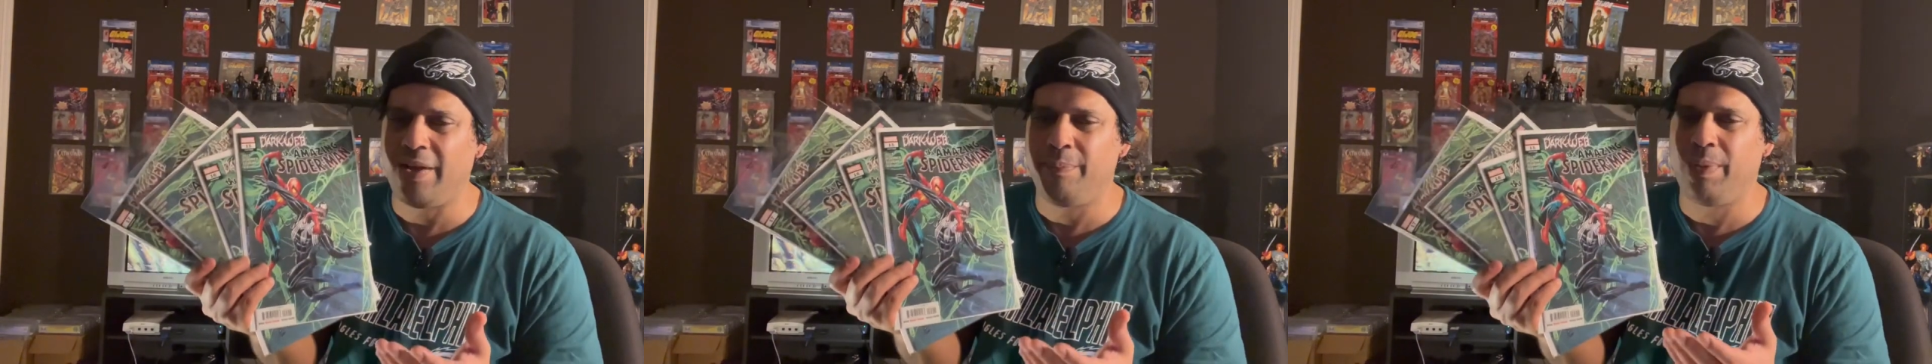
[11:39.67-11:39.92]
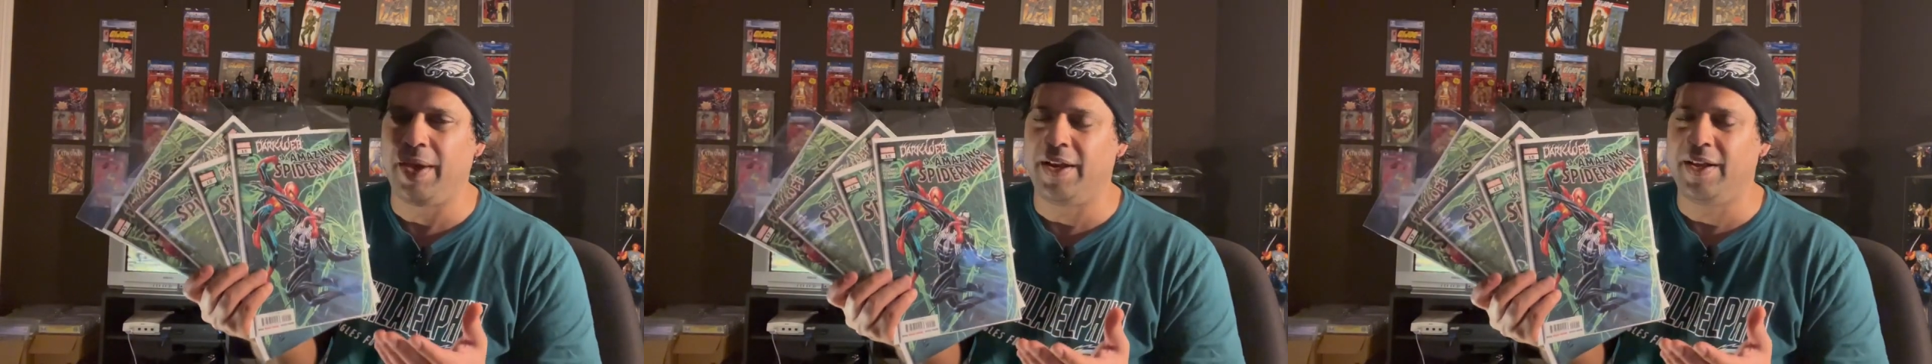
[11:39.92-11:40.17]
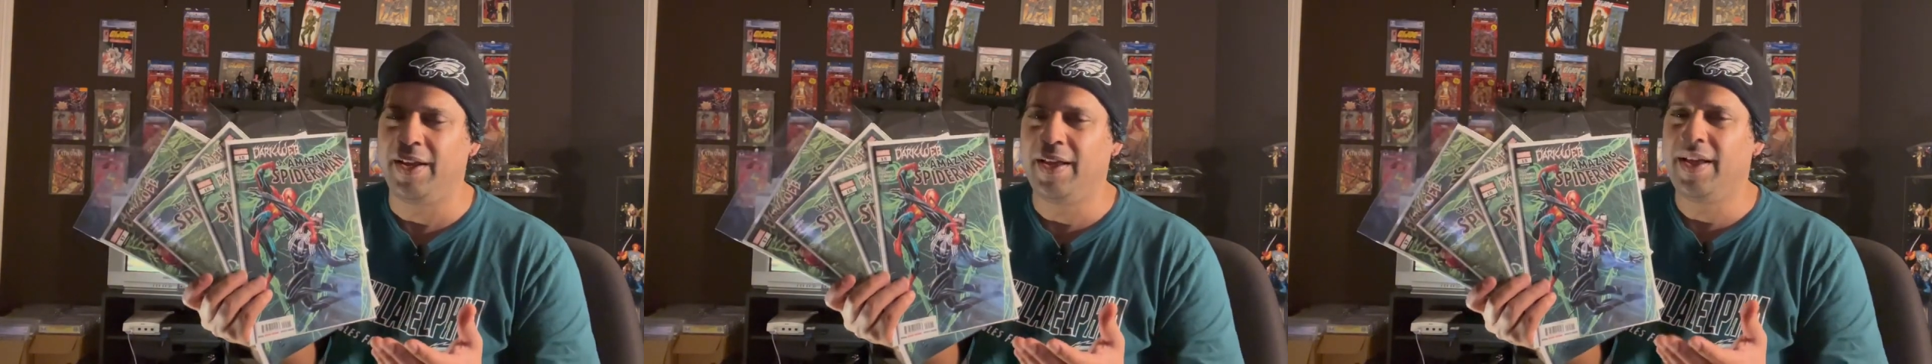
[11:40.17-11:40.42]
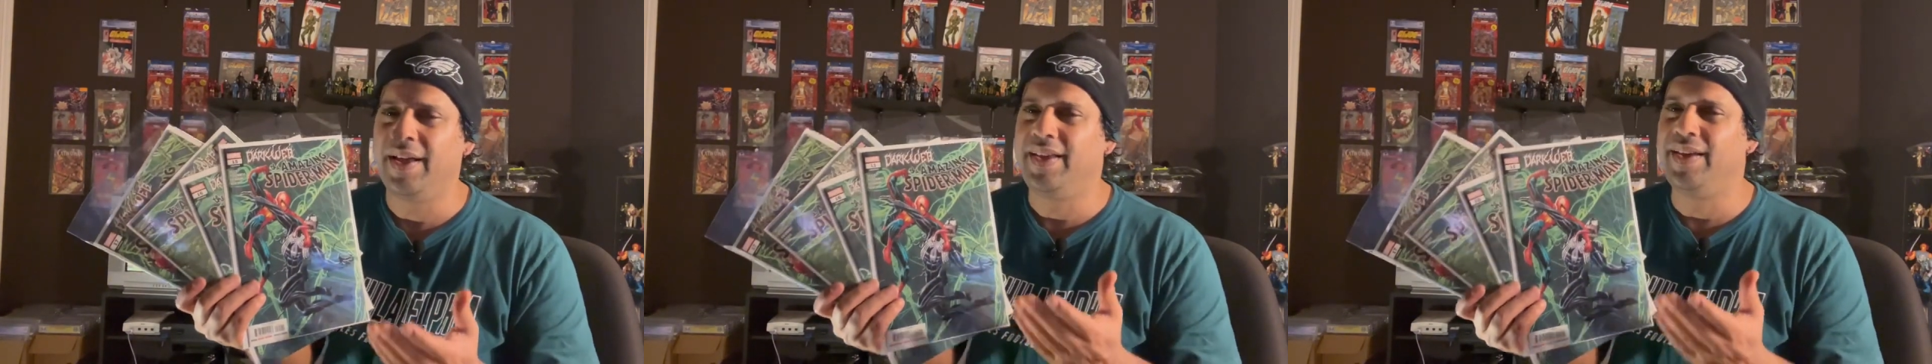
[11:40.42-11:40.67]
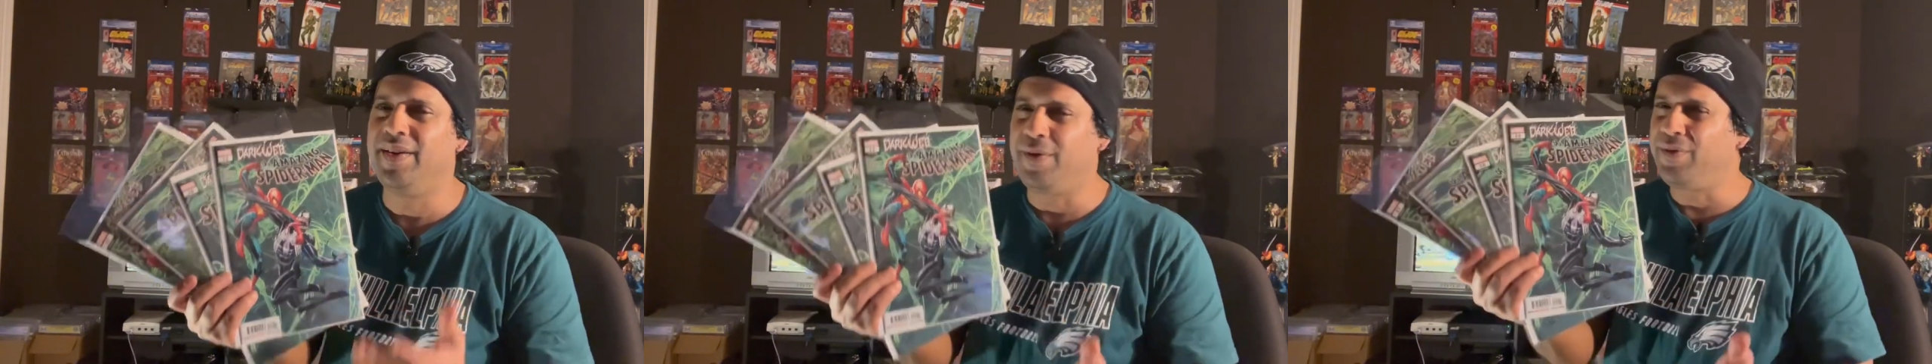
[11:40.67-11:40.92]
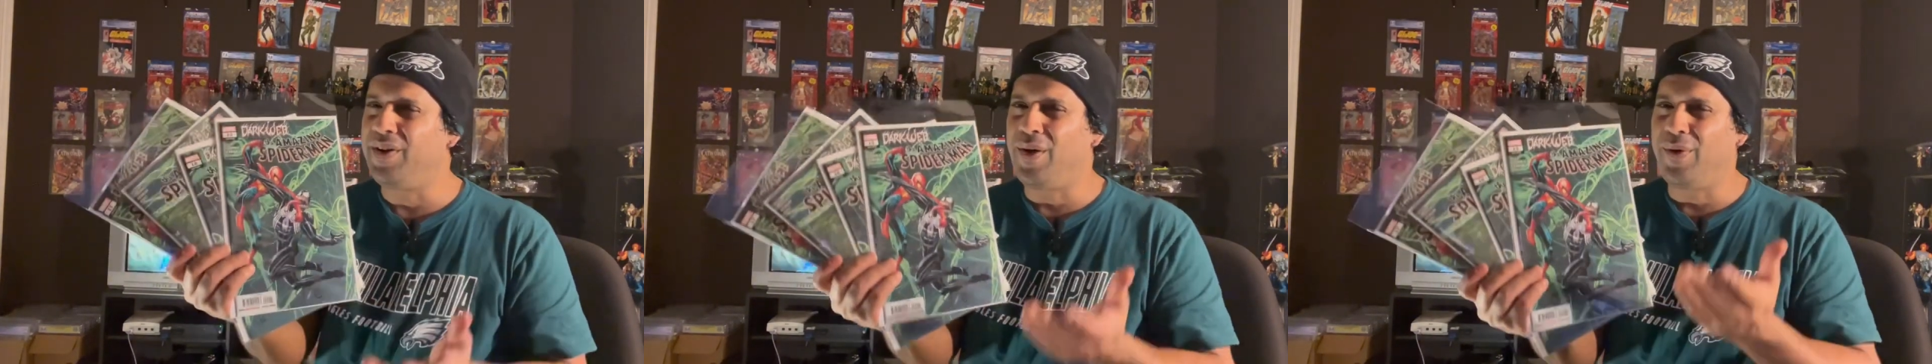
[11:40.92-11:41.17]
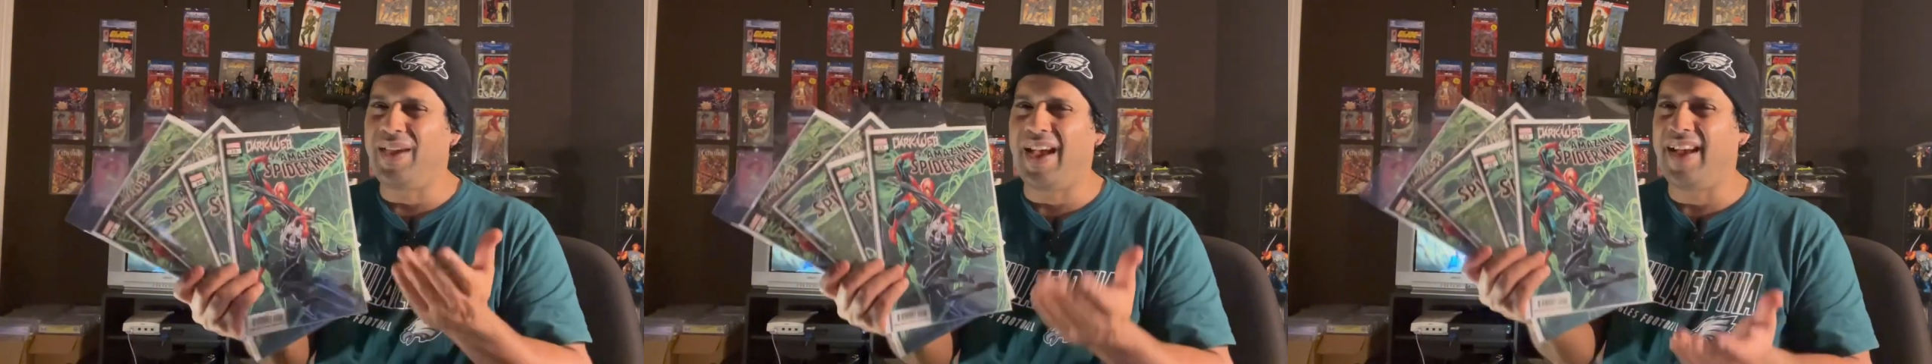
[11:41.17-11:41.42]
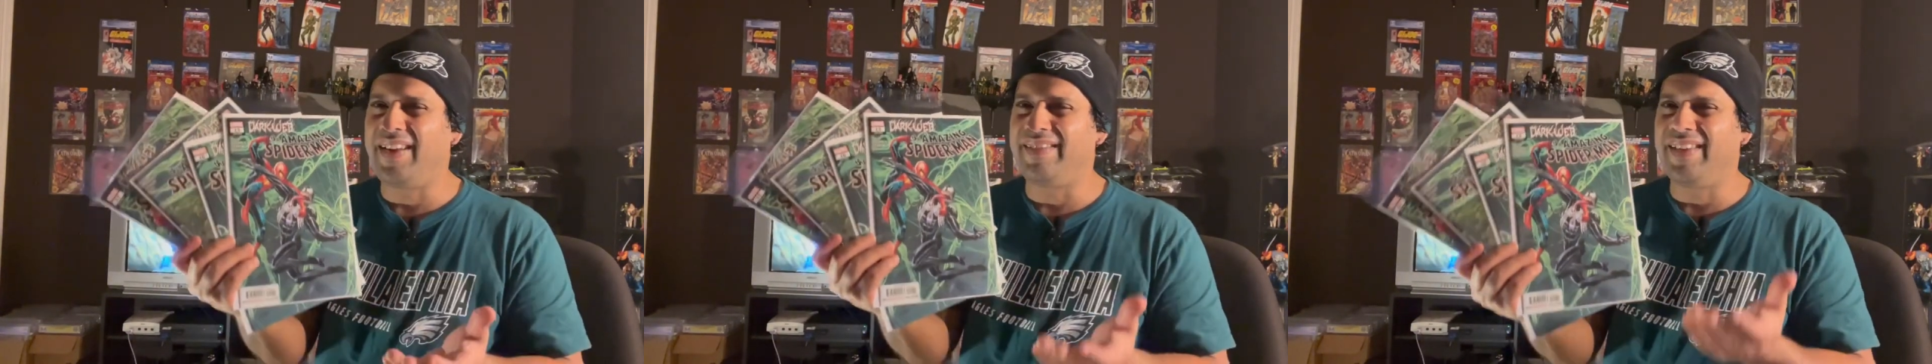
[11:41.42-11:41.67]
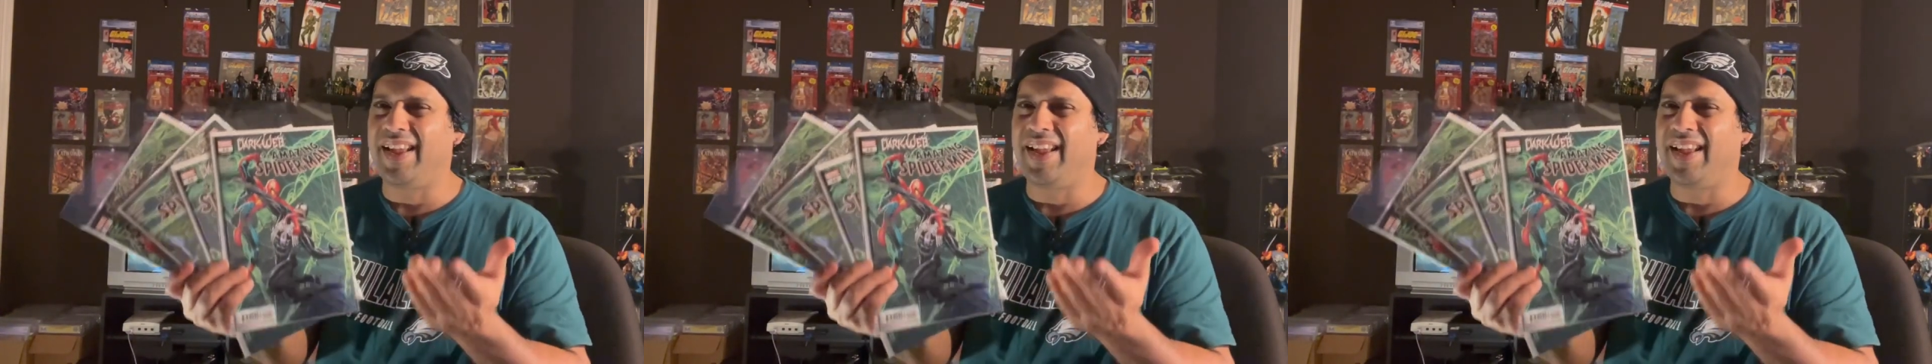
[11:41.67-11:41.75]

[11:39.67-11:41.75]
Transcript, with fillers: of been, you don't know yet.